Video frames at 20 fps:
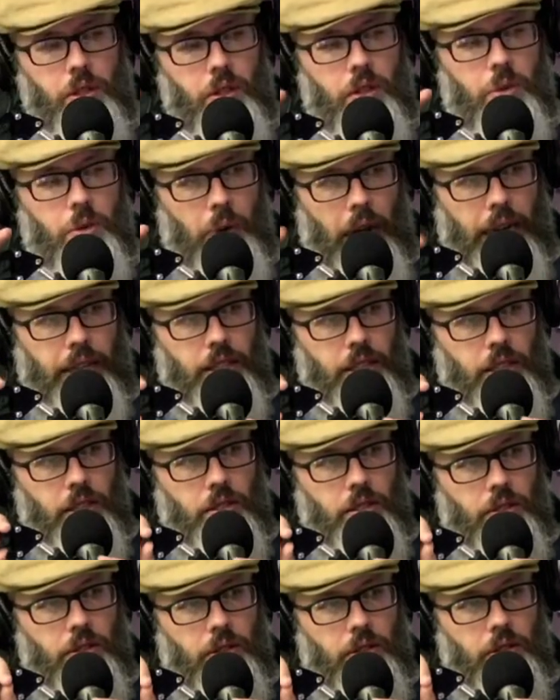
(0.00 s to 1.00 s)
the
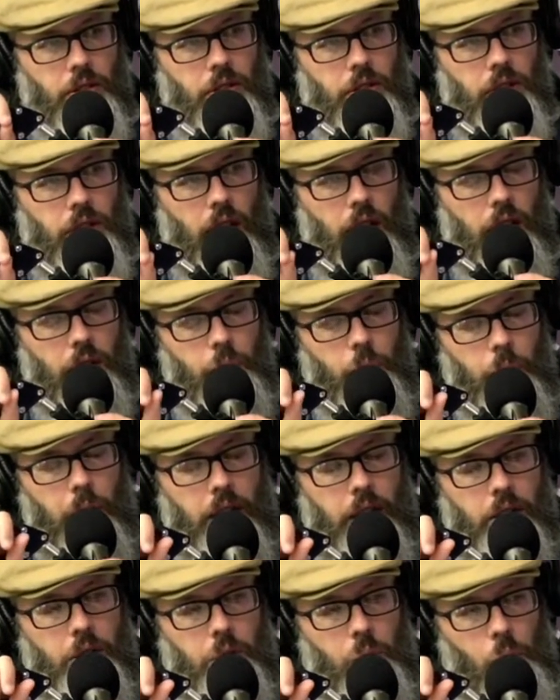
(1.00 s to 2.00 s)
righteous yeah. as
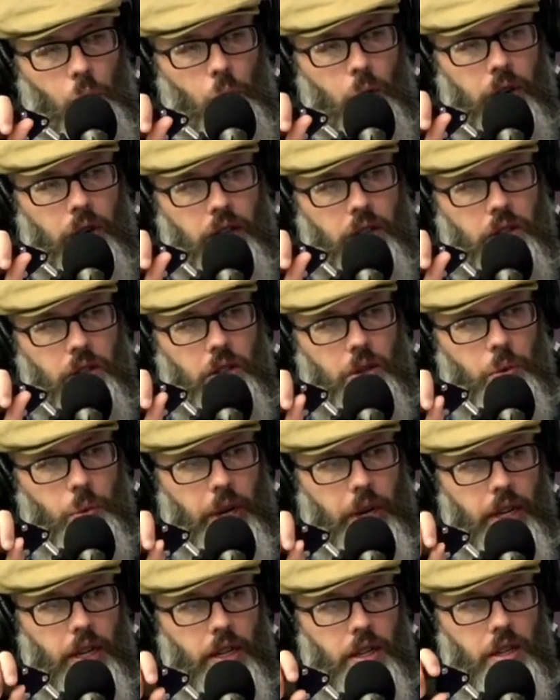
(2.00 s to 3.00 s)
well as a warning to the
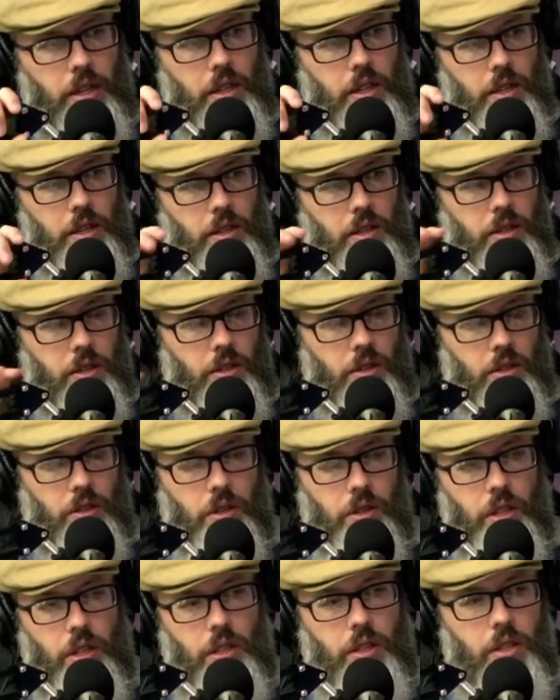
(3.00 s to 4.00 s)
wicked. Mm-hmm.
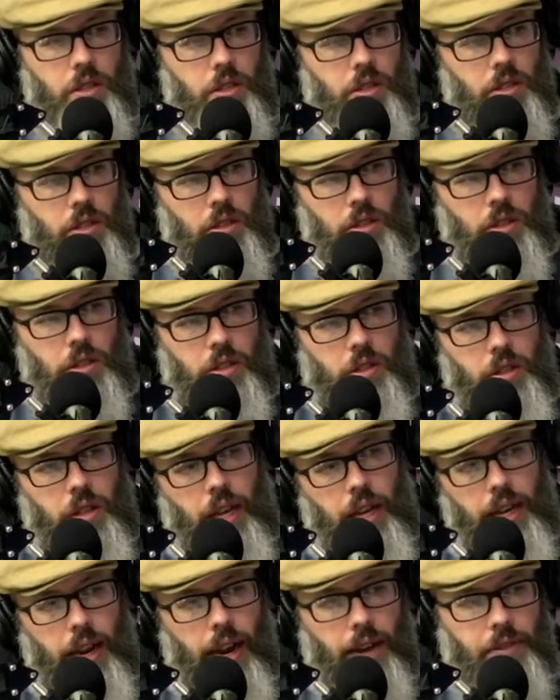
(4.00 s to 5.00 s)
Right. Yeah
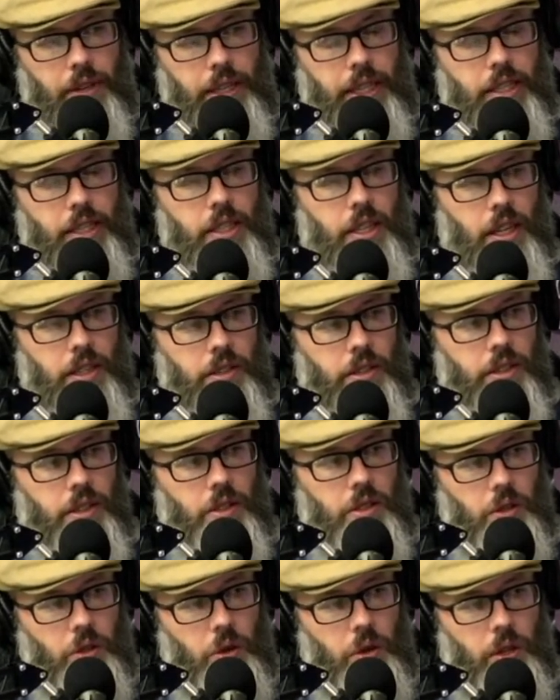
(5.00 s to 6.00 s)
that every
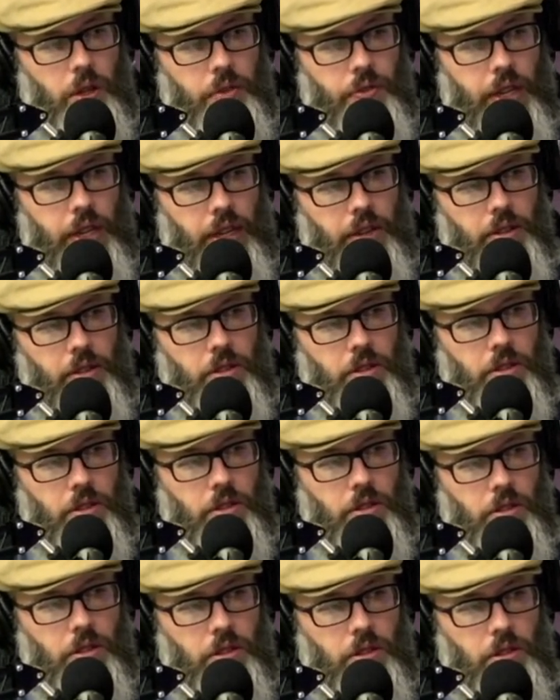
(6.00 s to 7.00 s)
injustice is going to be
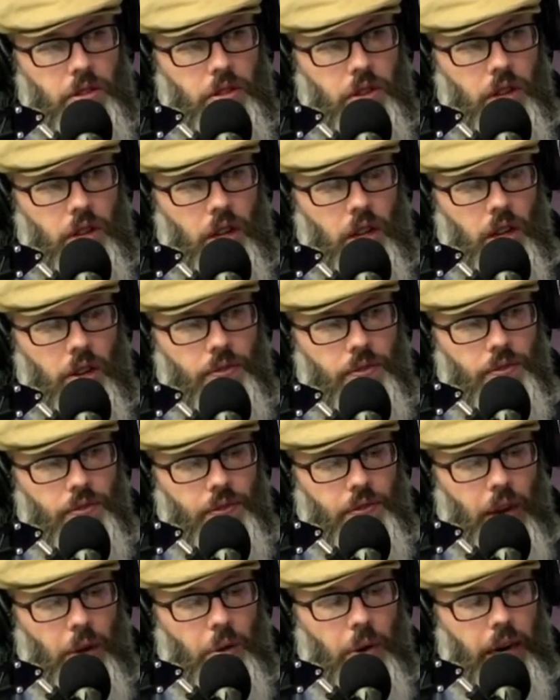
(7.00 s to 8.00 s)
um,
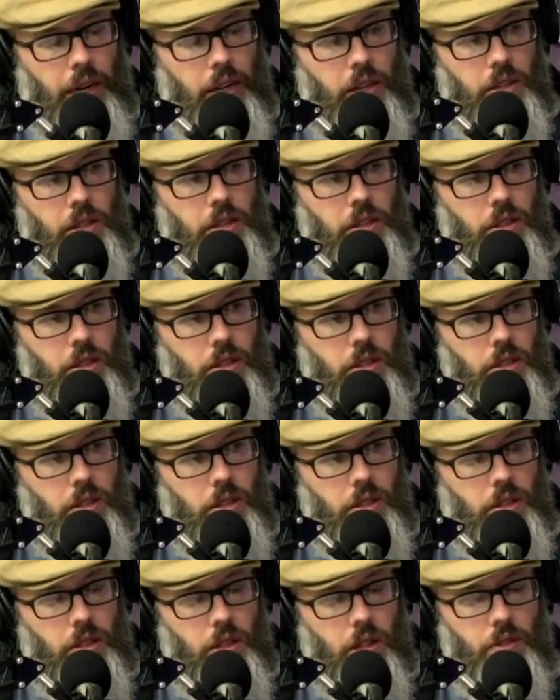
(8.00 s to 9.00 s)
made right.
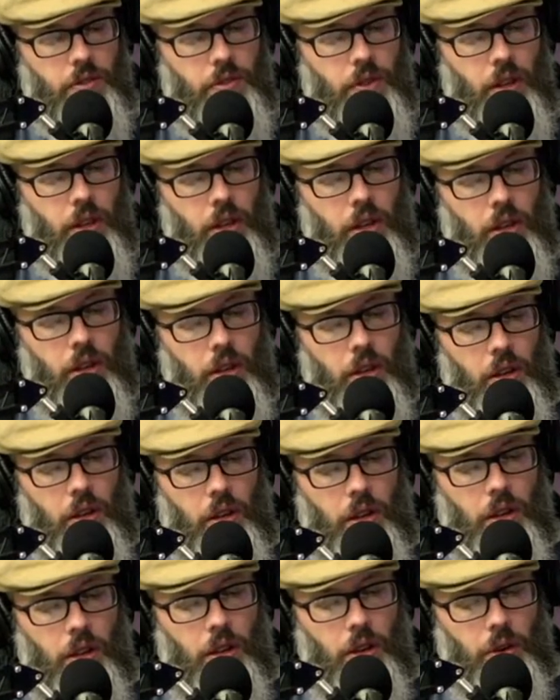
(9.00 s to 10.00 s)
Yeah.
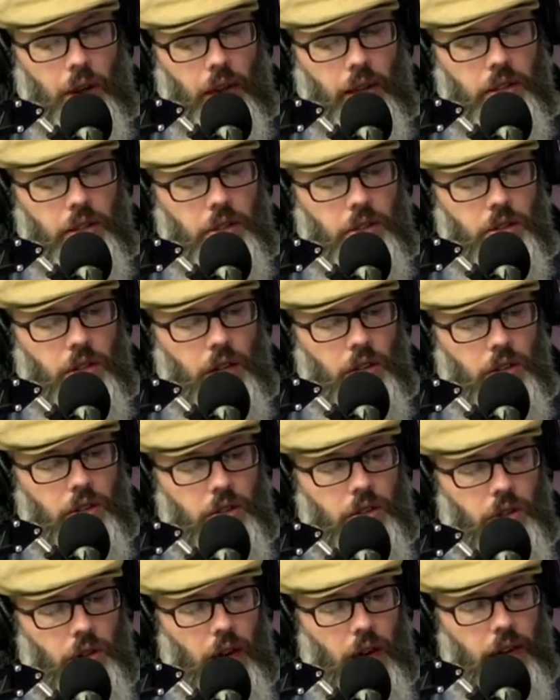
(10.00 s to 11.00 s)
Okay. And so
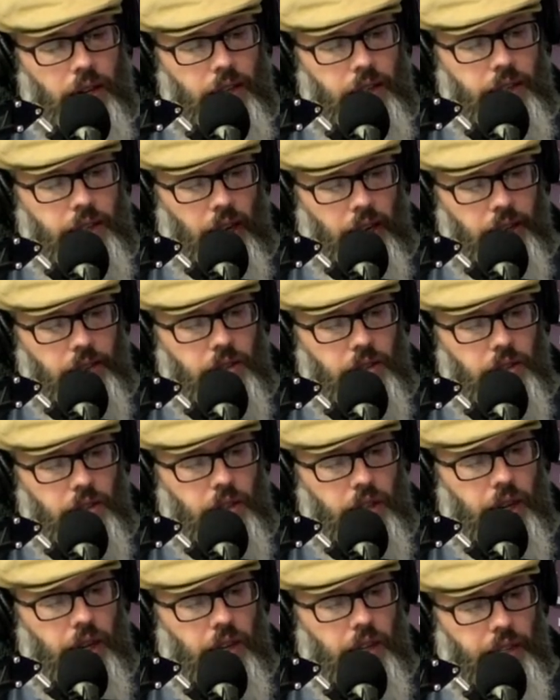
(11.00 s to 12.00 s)
then, so God is just.
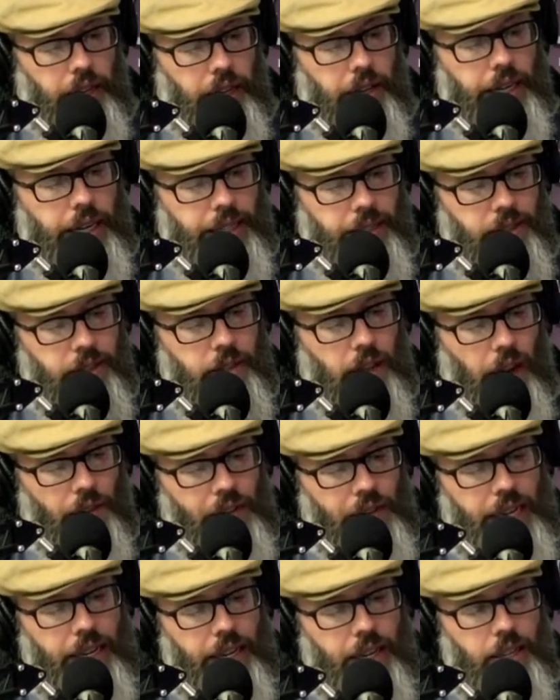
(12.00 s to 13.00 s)
There there is
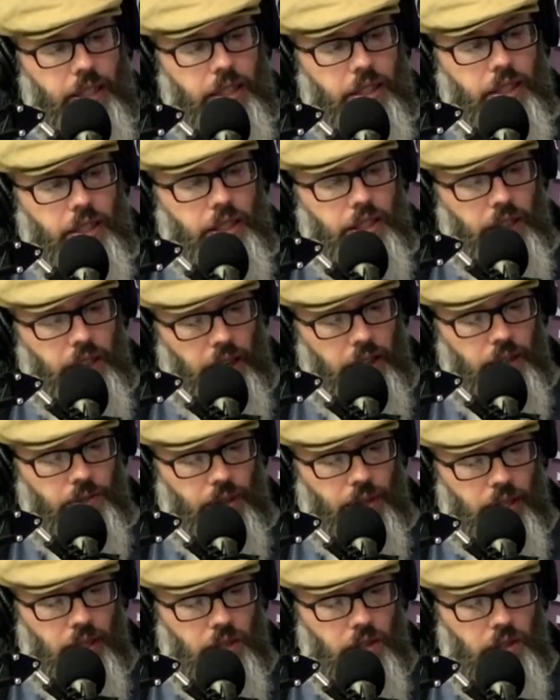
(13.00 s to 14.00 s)
coming judgment.